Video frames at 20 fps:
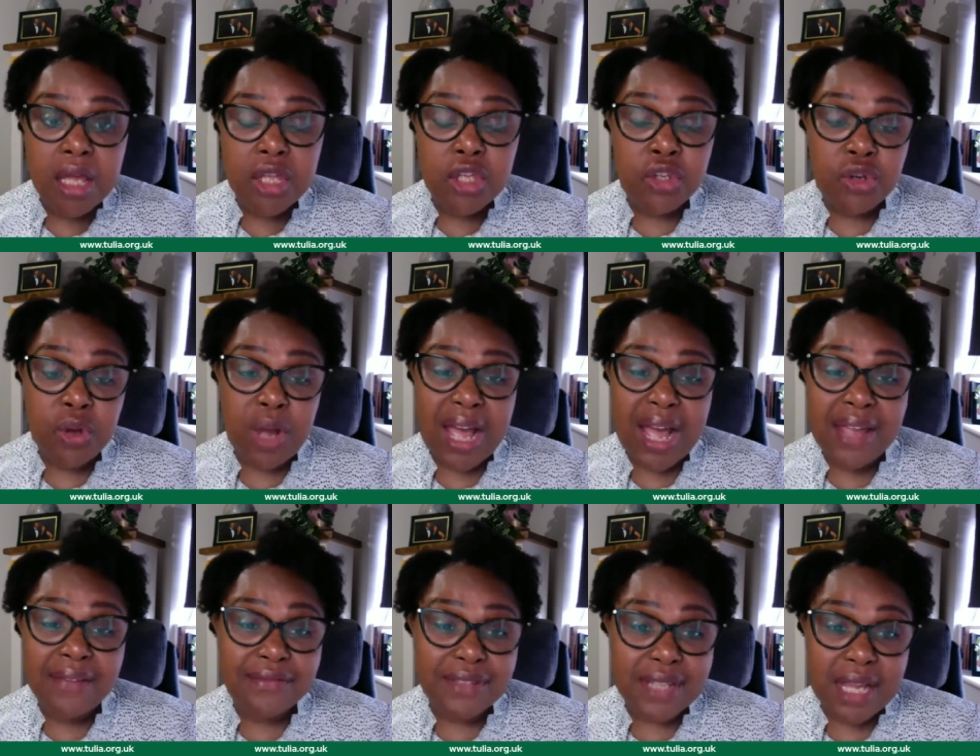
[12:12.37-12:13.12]

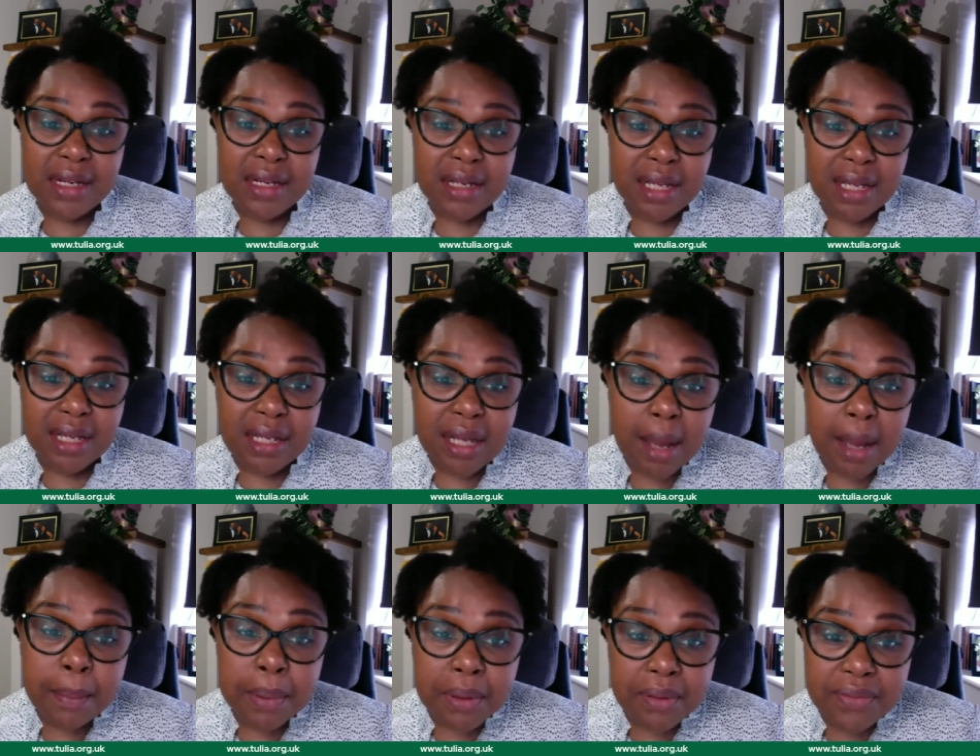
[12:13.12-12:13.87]
I've done a
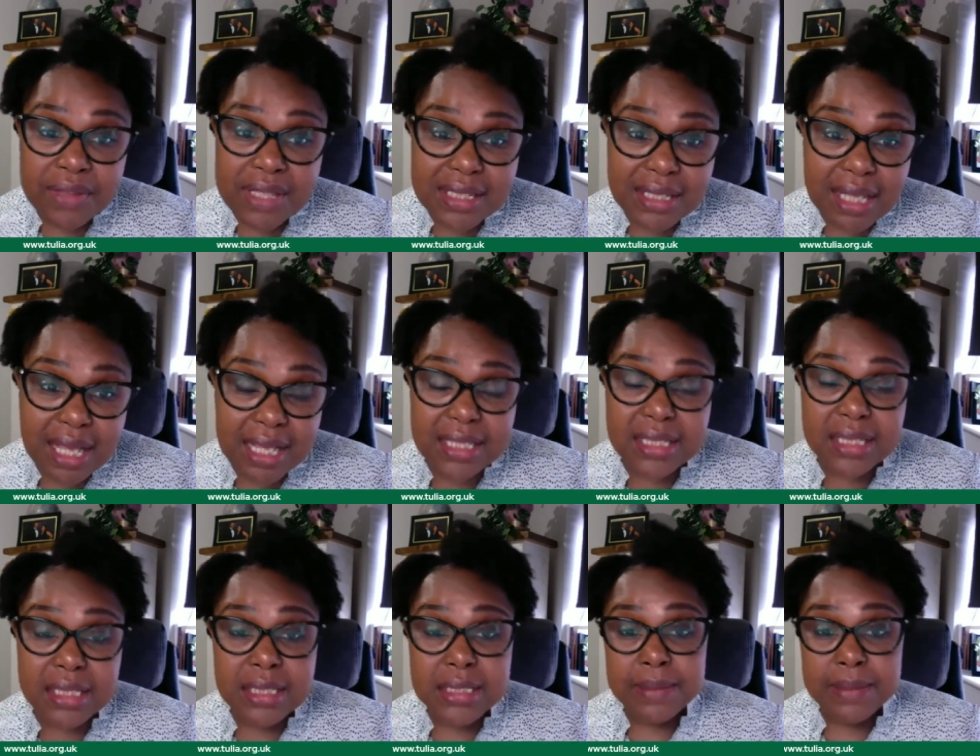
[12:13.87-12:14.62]
couple of these
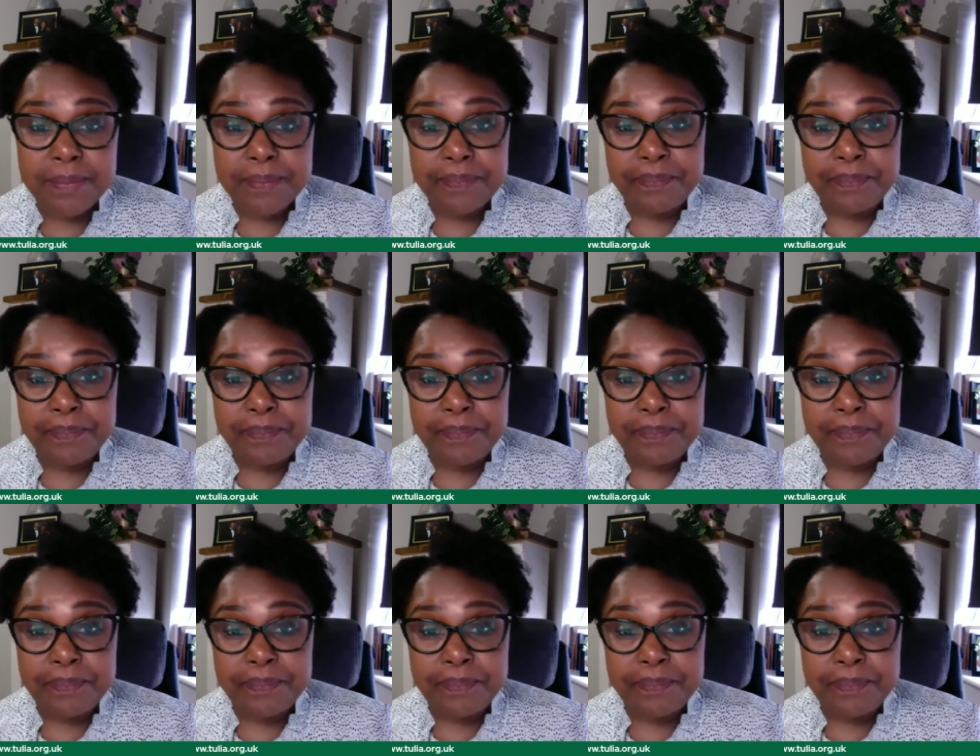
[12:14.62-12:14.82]
cases,